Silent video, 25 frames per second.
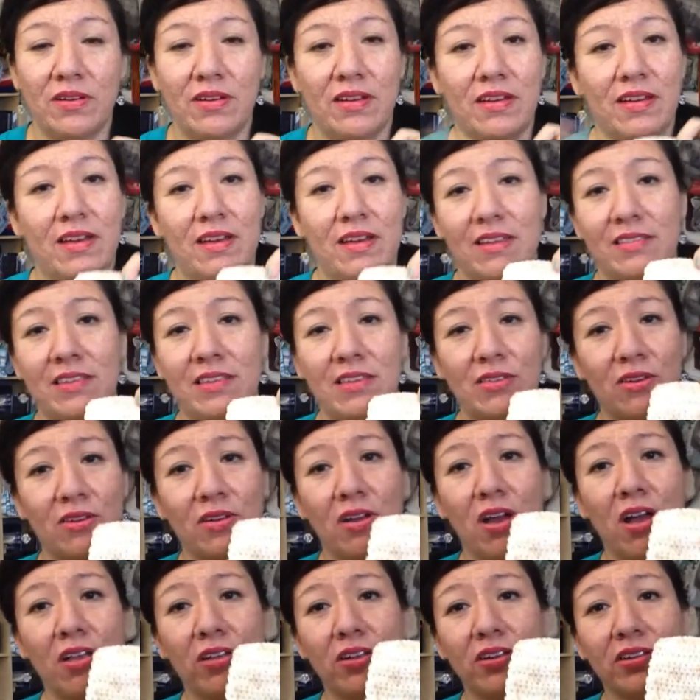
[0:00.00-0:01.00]
uh, another
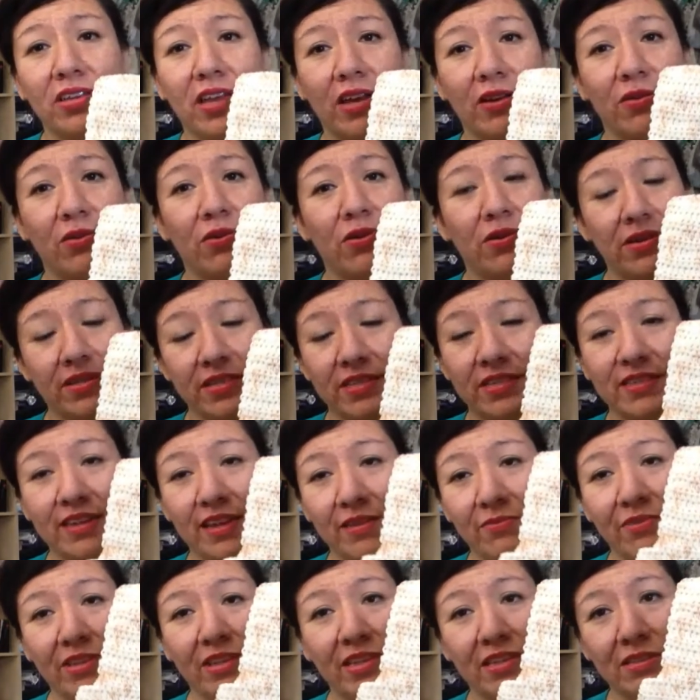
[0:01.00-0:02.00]
color that
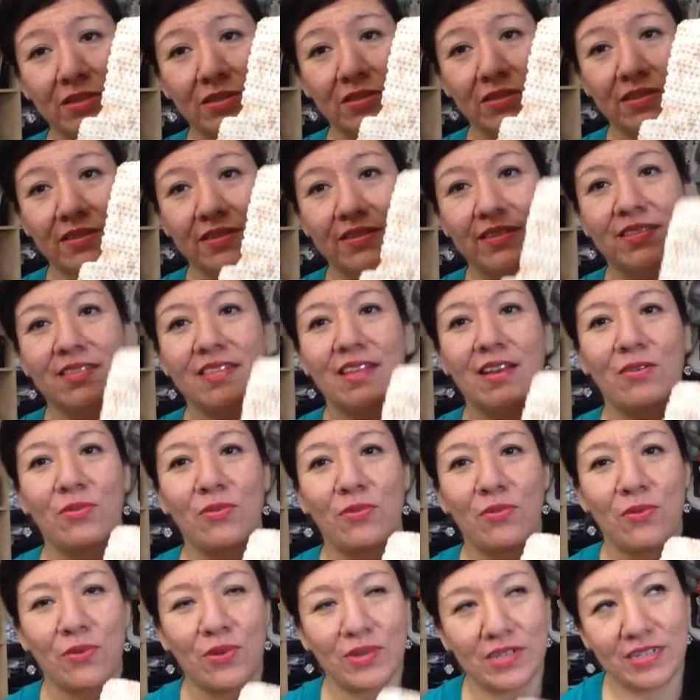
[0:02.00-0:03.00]
coordinates with this, the
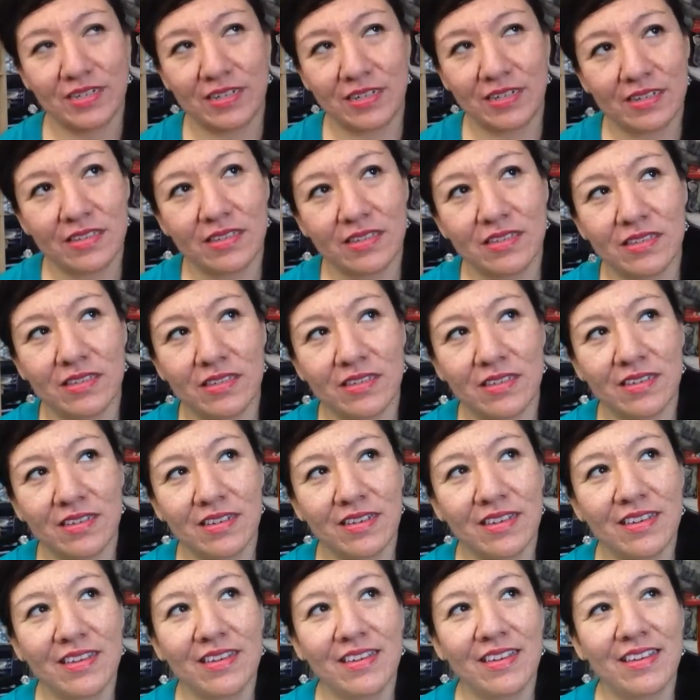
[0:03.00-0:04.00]
coordinates,
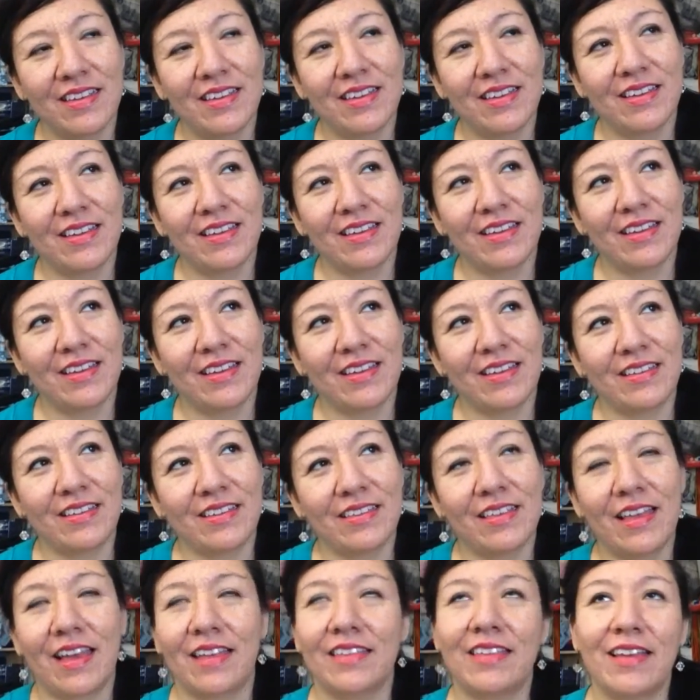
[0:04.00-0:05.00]

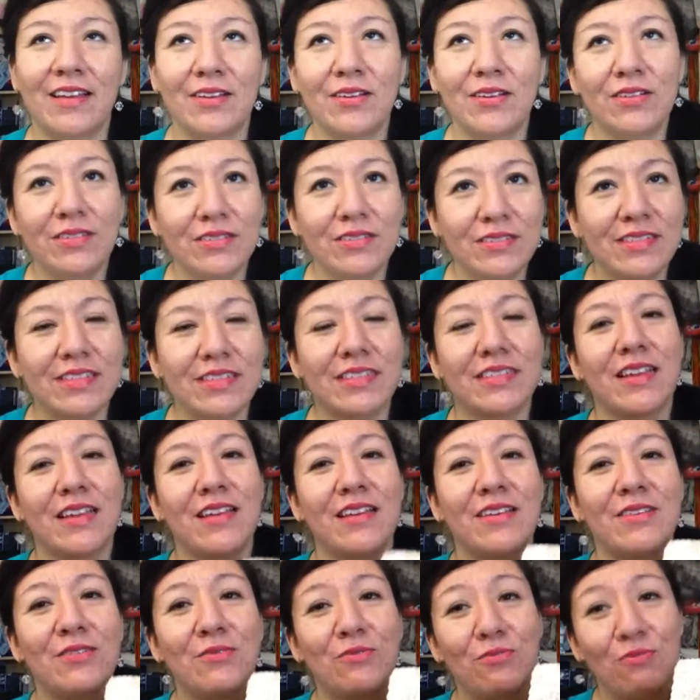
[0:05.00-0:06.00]
that, that goes
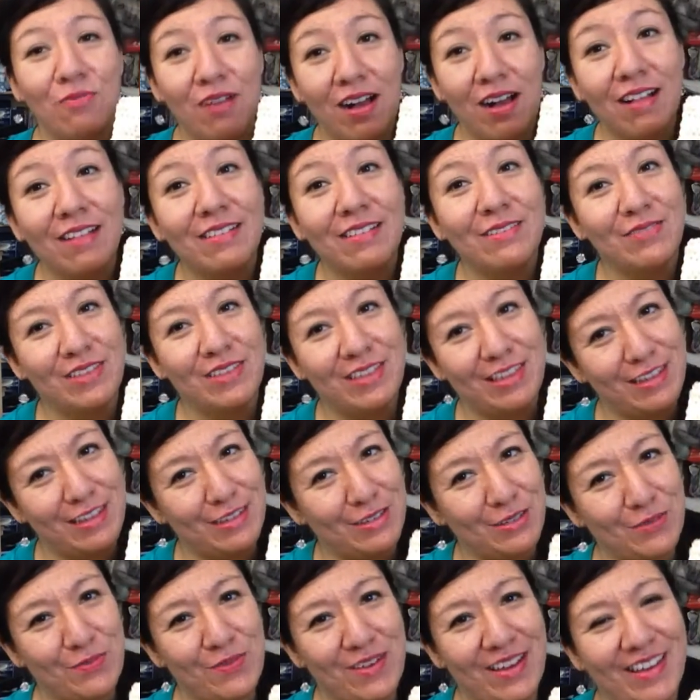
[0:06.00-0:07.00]
well with
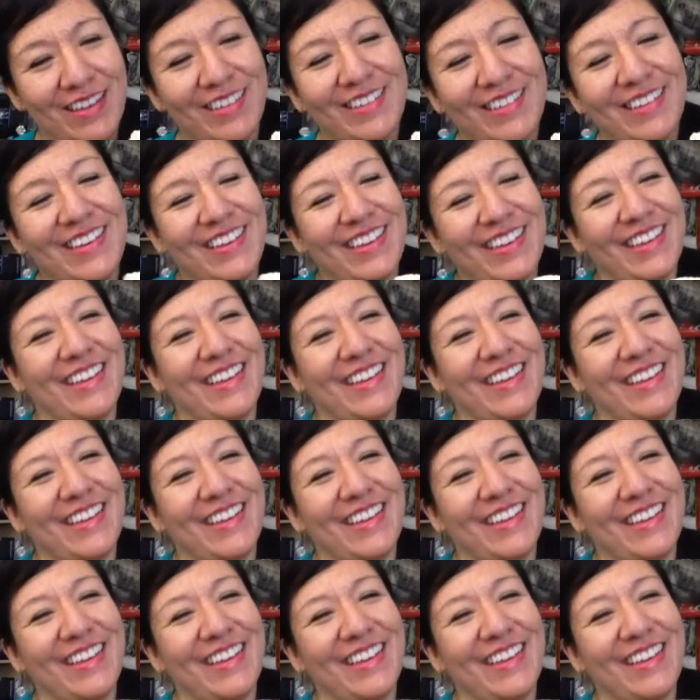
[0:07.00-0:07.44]
this one.